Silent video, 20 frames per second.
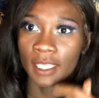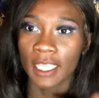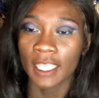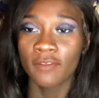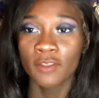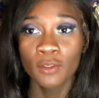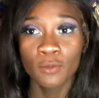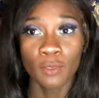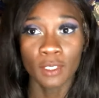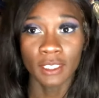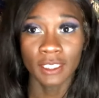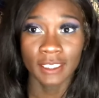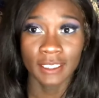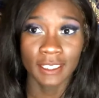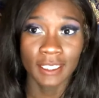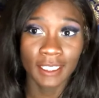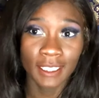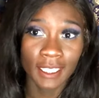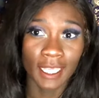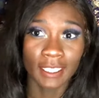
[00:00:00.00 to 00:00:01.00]
If you want to
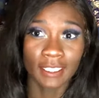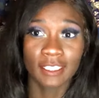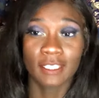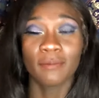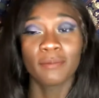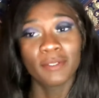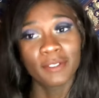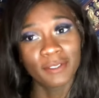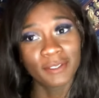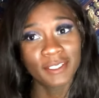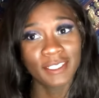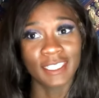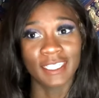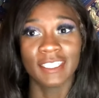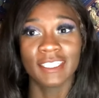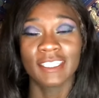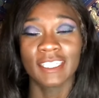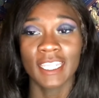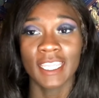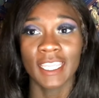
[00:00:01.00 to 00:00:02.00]
see, I suppose,
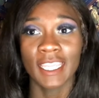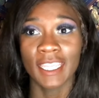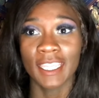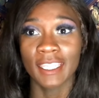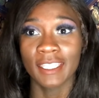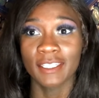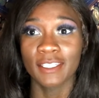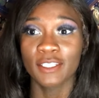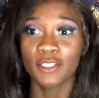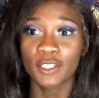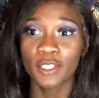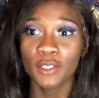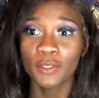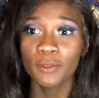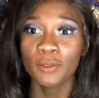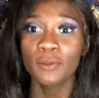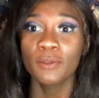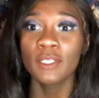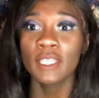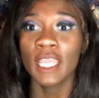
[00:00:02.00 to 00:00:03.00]
and stay
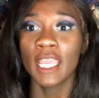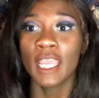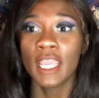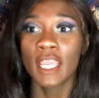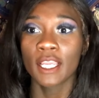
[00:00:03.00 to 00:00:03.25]
tuned,